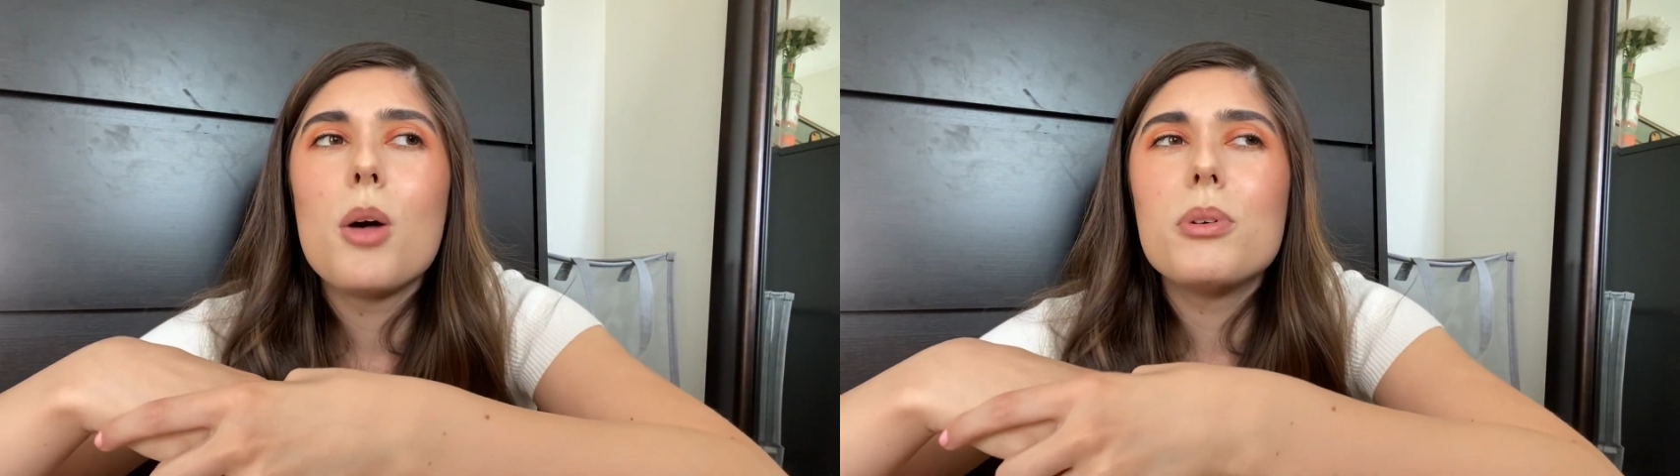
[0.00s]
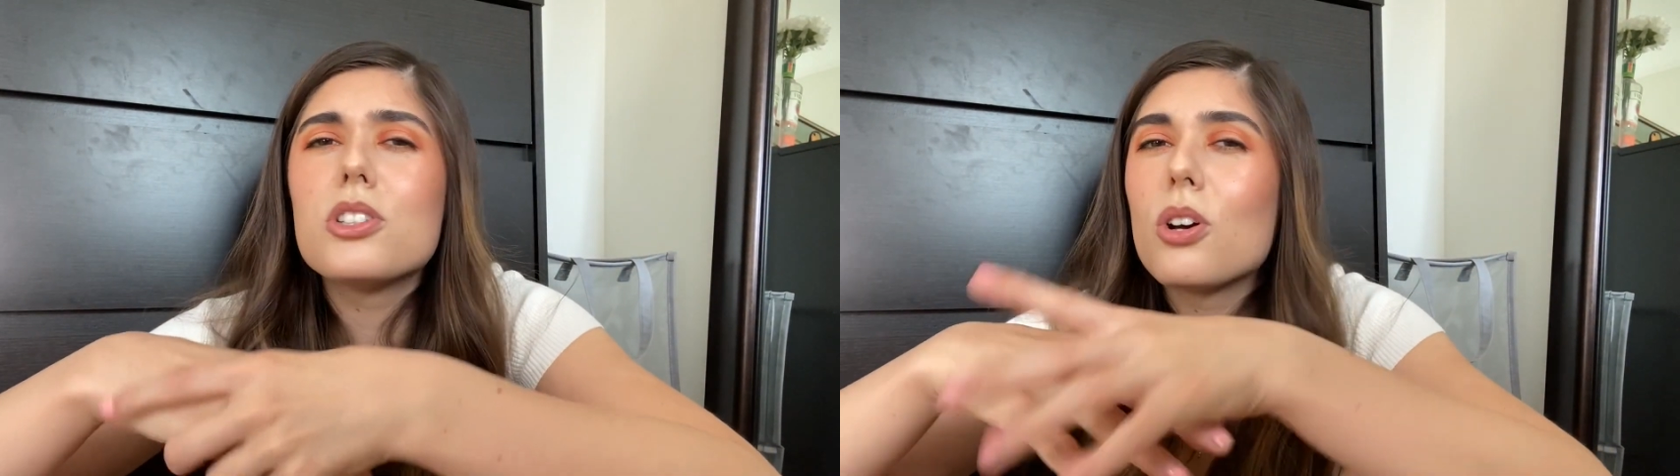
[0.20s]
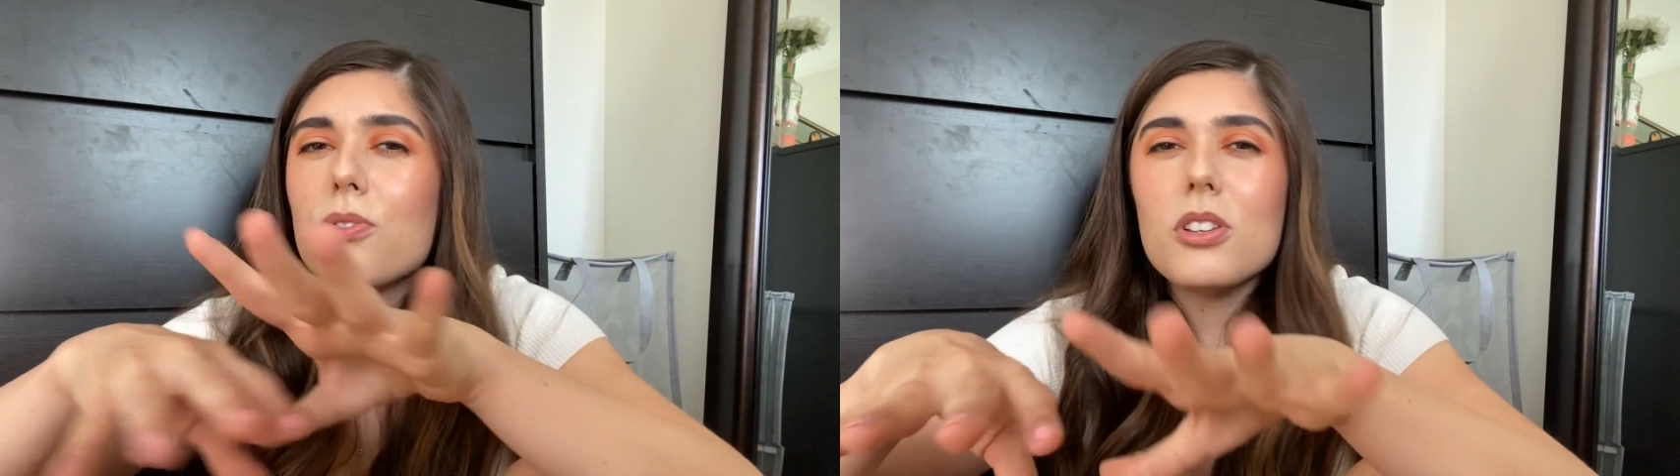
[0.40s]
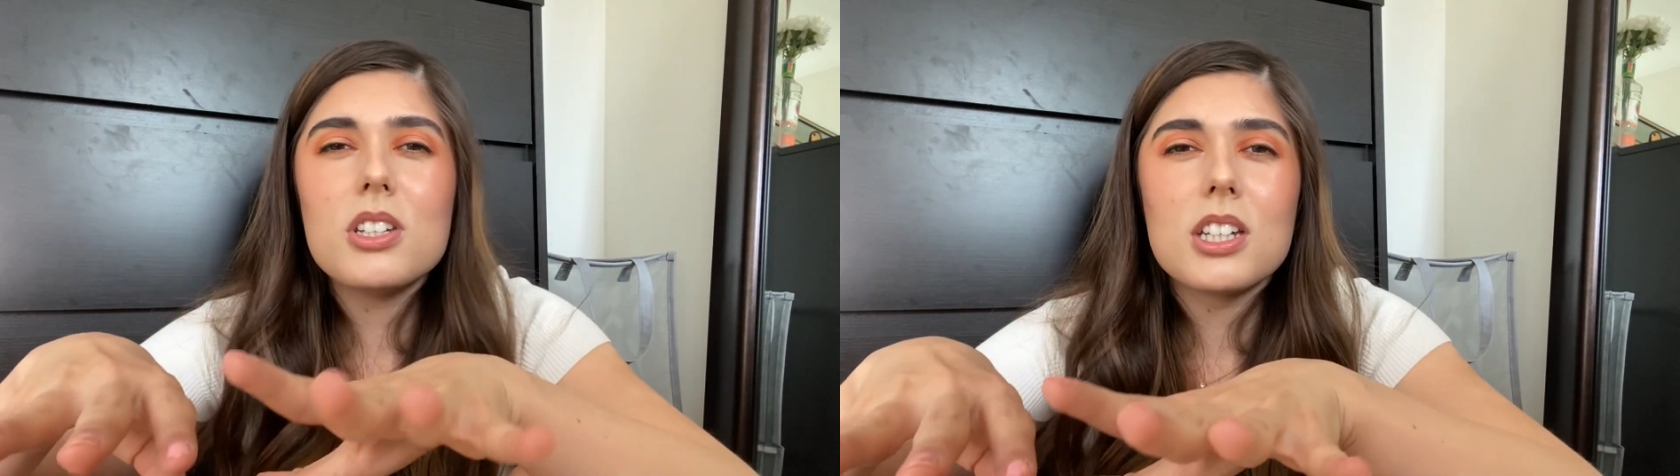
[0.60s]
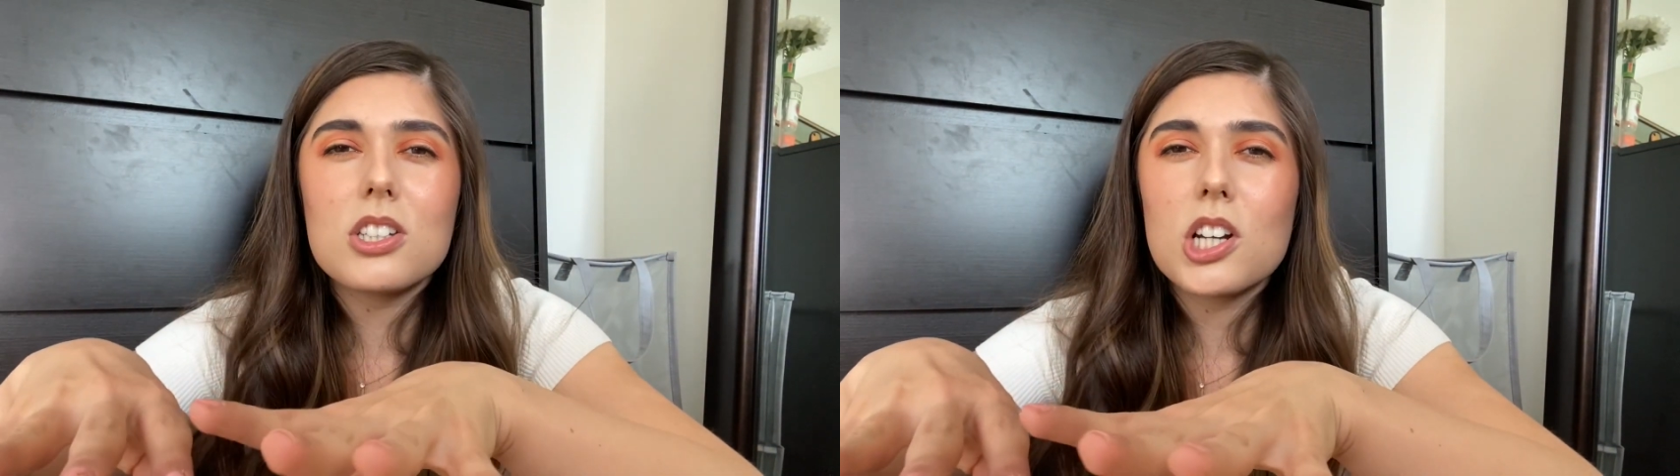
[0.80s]
but don't feel
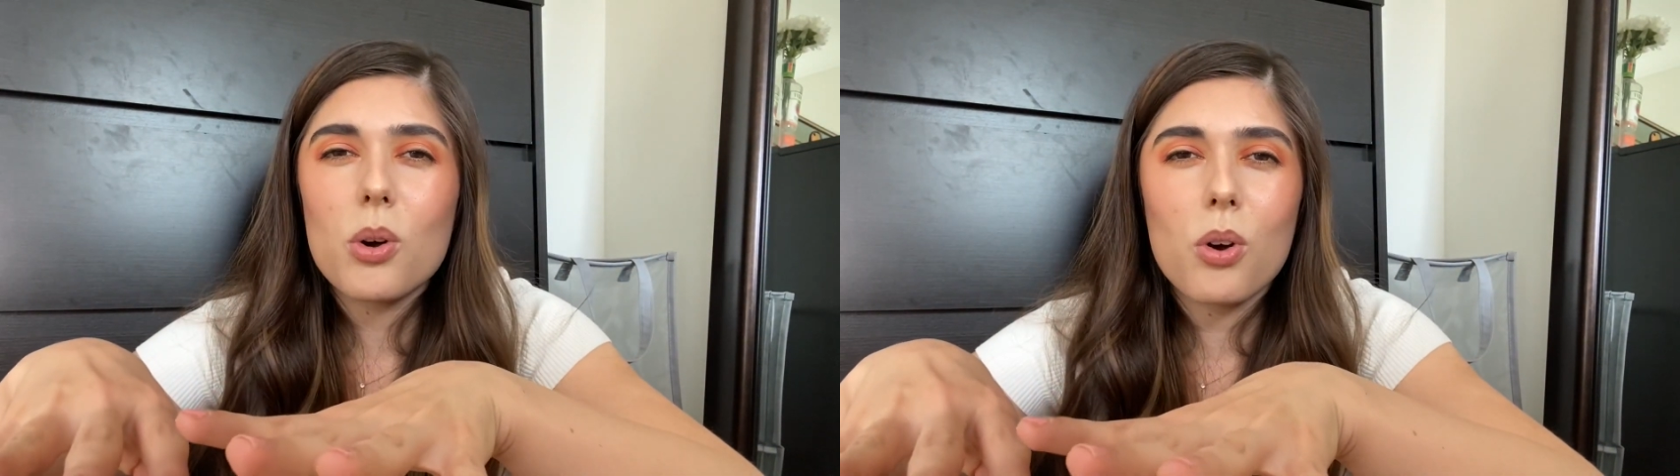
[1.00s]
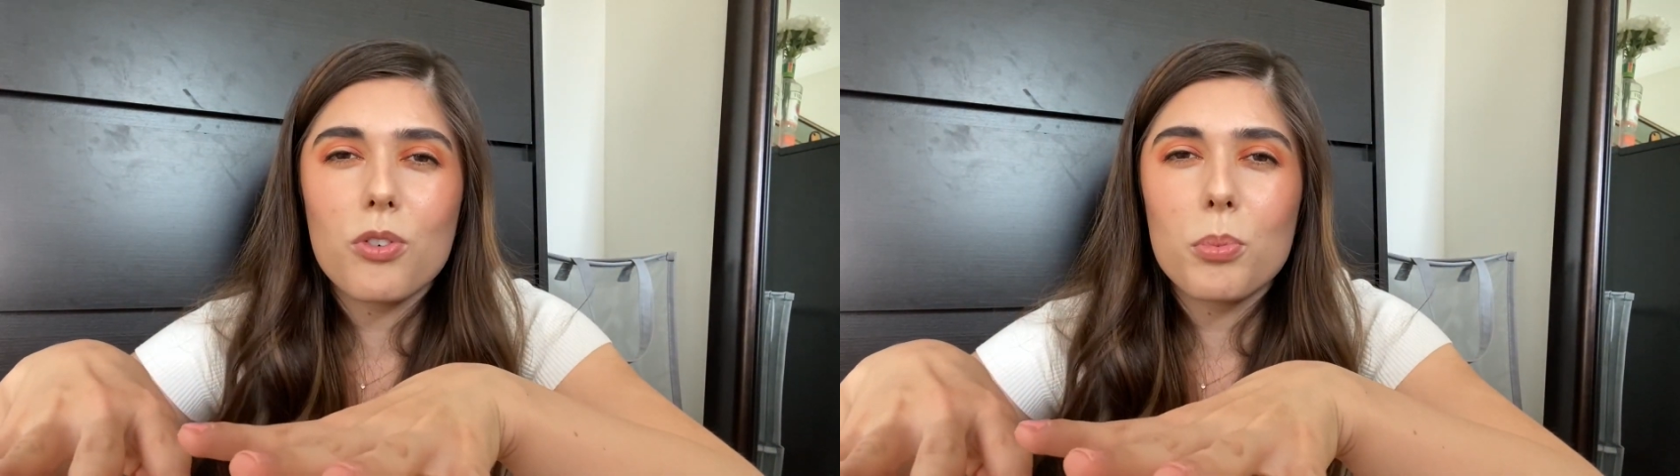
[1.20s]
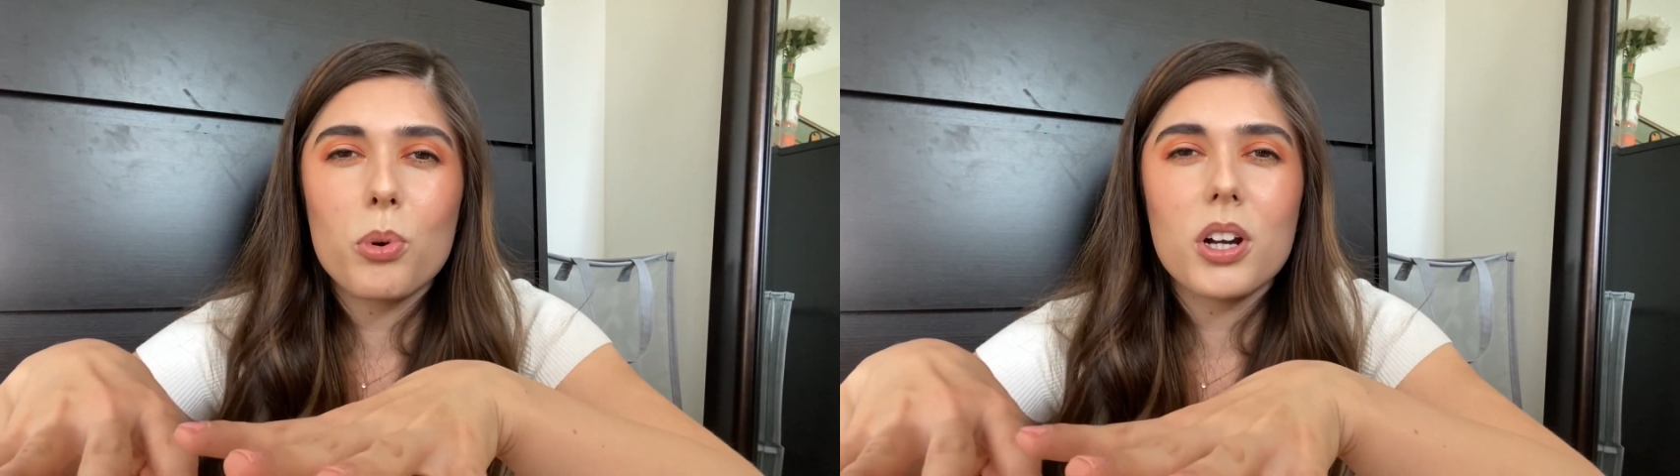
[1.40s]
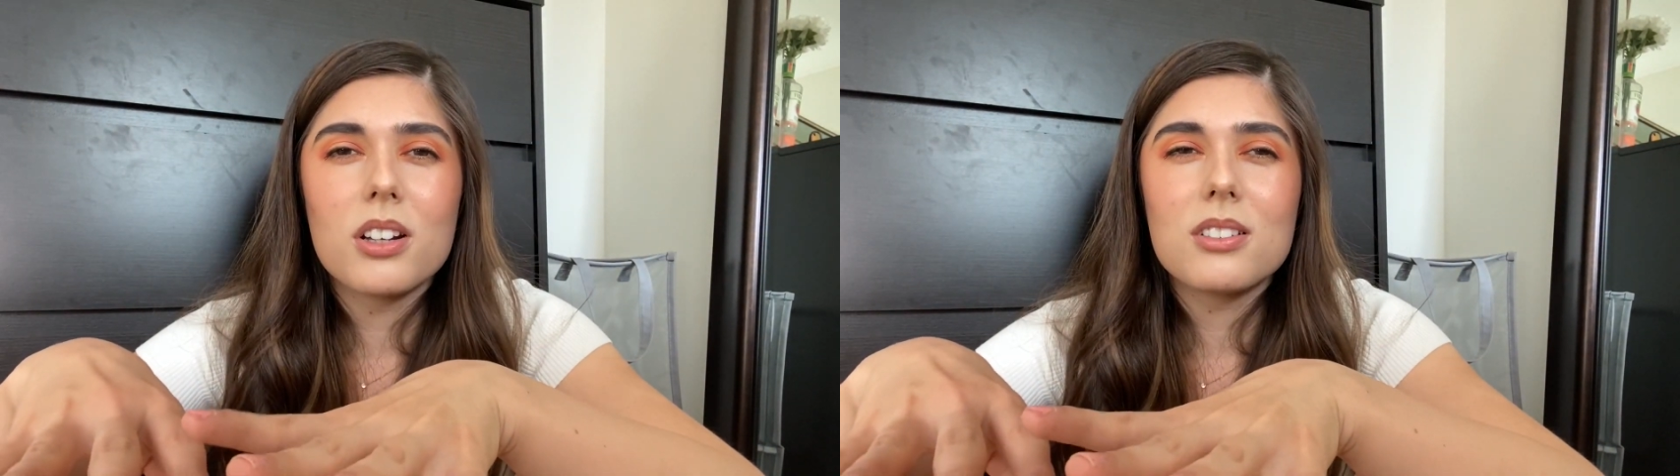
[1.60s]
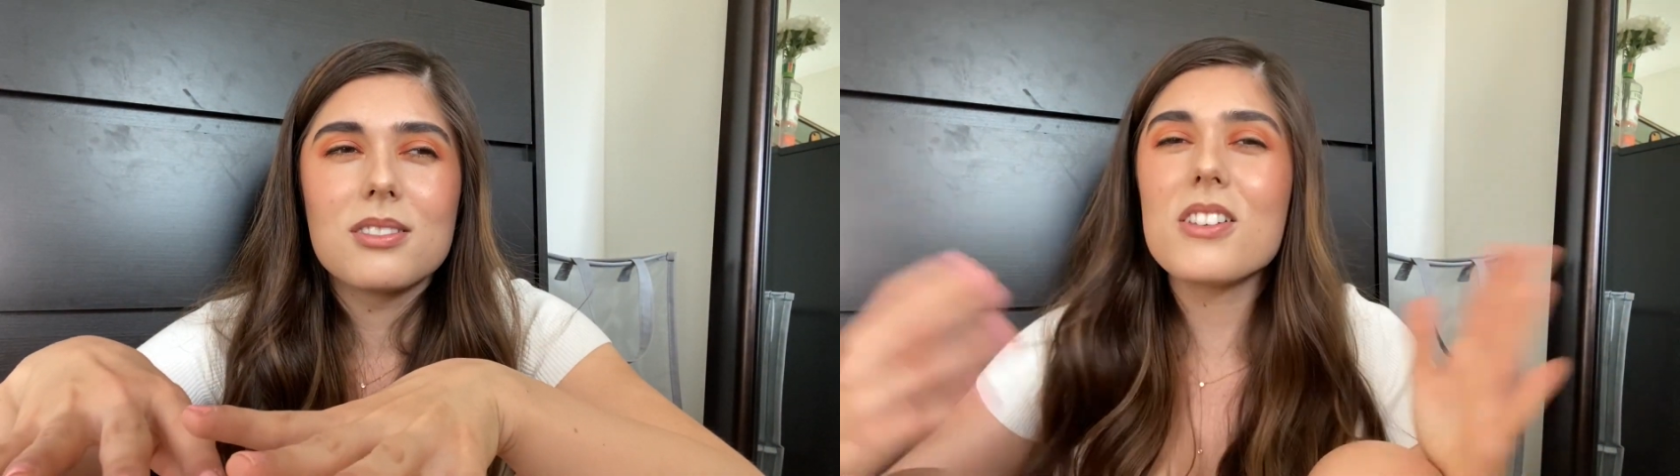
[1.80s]
the need to go overboard.